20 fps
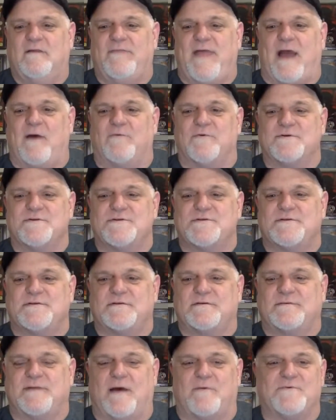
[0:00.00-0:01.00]
That
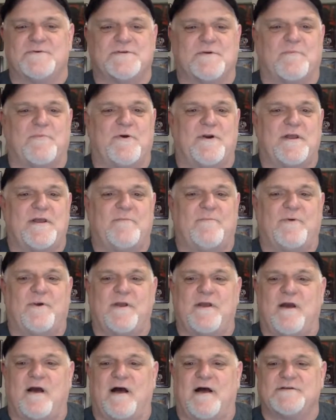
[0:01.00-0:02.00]
was a
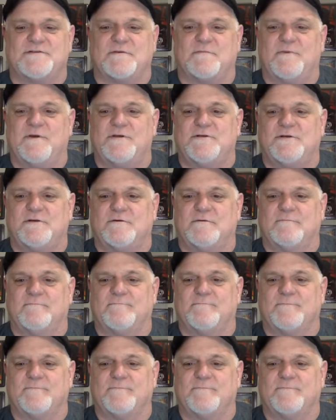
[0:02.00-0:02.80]
pretty awesome issue.